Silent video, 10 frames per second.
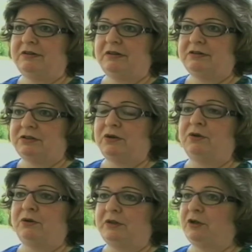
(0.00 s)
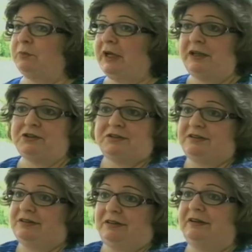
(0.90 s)
so their
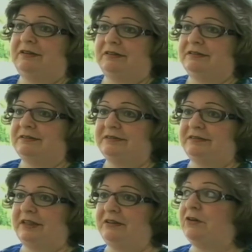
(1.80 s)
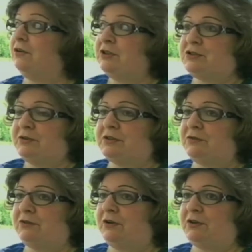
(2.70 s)
patients, yeah. They, all these trees could
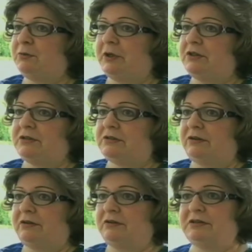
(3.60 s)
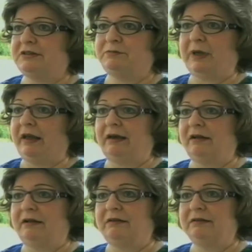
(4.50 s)
fall on their patients' cars. It's
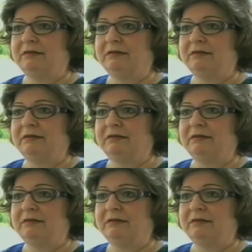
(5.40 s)
bad.